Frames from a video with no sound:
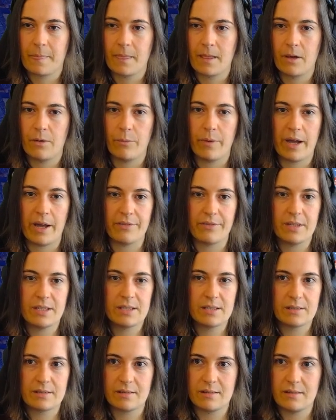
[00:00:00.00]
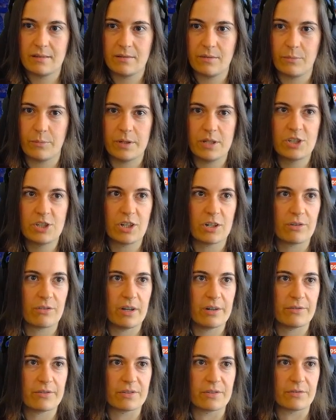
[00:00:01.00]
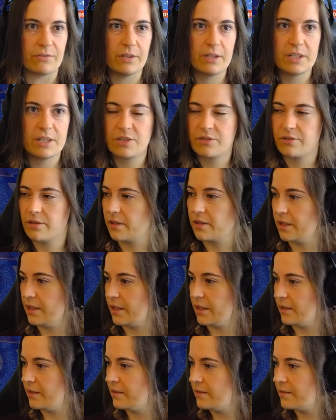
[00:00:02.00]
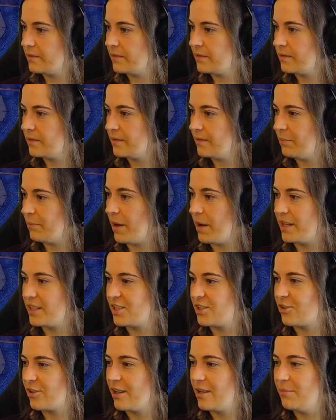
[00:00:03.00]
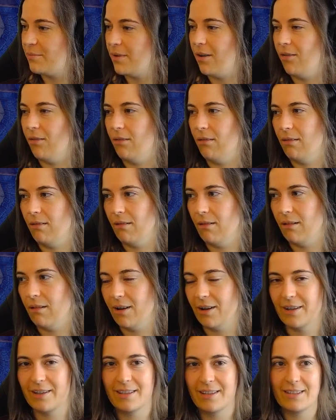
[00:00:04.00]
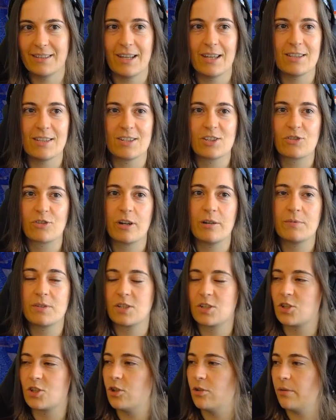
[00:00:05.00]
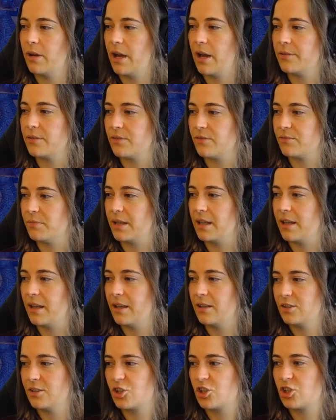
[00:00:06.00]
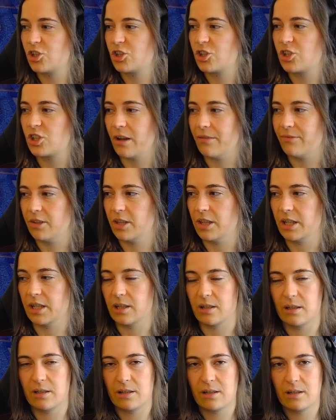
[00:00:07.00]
Wow, this wind generator is really struggling. Pie stream? Oh, yeah, the stream's just two hours of me shoveling